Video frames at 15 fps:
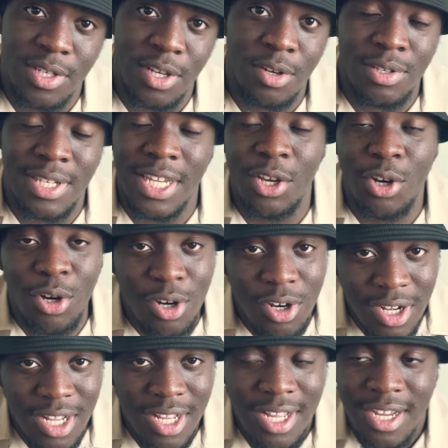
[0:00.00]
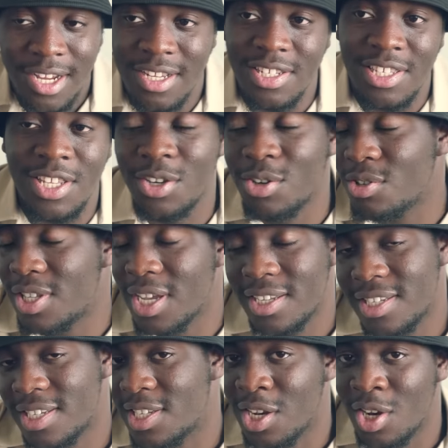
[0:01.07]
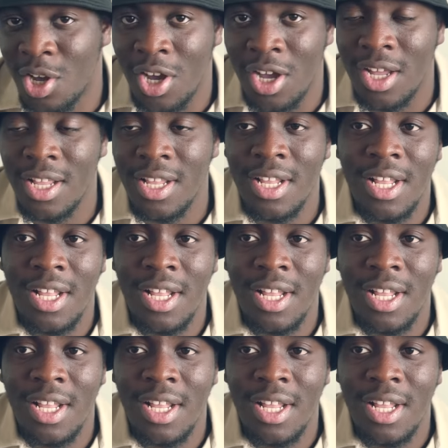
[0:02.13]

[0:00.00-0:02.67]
So Dior, because Dior does this a lot.